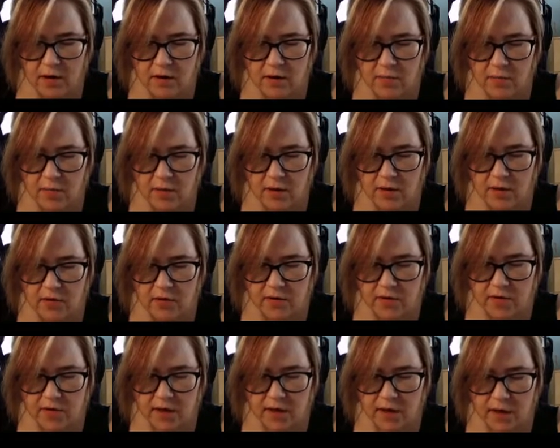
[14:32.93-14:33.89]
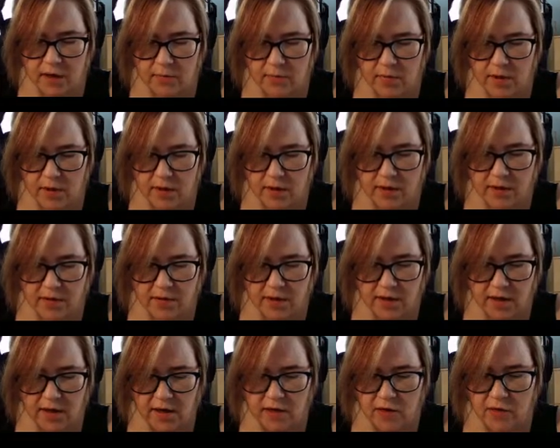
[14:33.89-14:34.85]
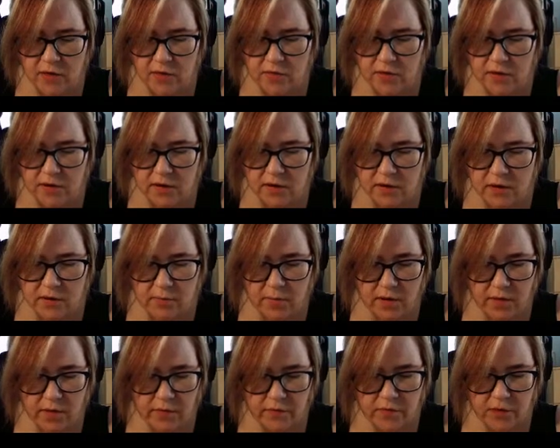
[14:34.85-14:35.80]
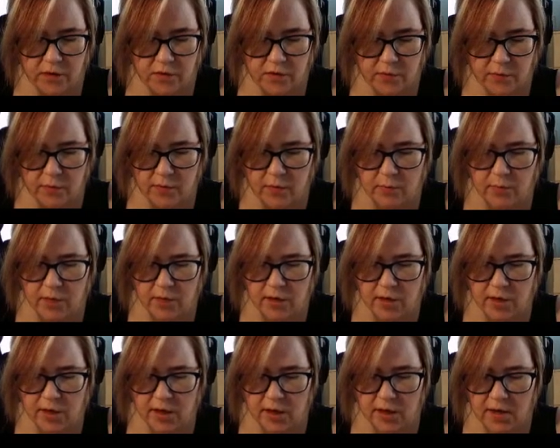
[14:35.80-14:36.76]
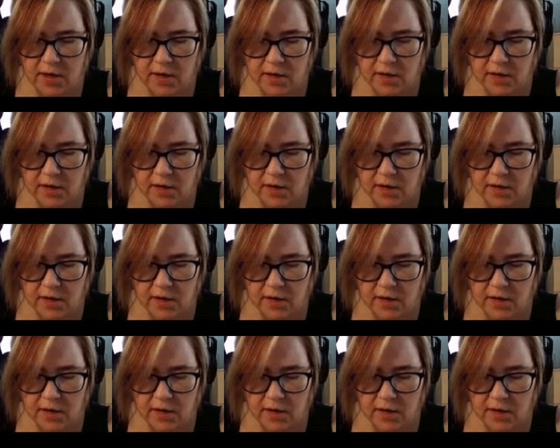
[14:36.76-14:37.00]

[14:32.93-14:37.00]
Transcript: But it looks like I'm getting dang close here. I'm gonna have to use my ability.